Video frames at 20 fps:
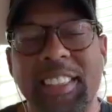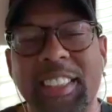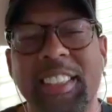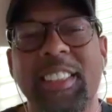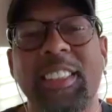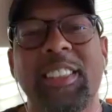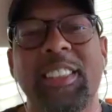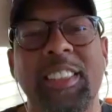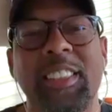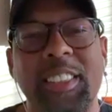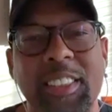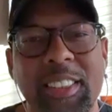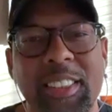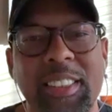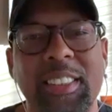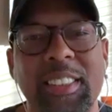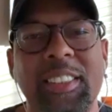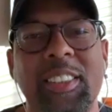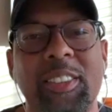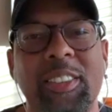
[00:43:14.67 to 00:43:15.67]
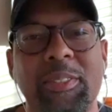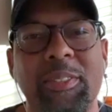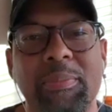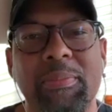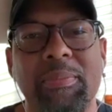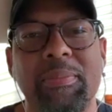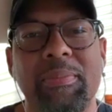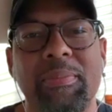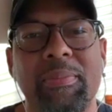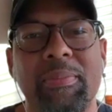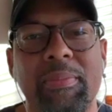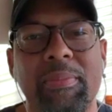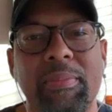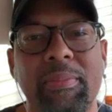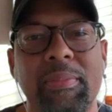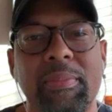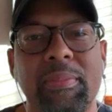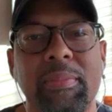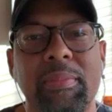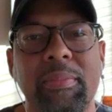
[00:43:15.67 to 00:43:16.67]
I don't know how many people, you
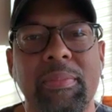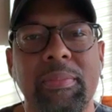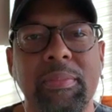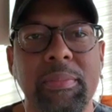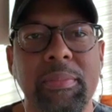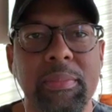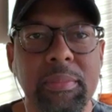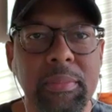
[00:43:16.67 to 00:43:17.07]
know, ask him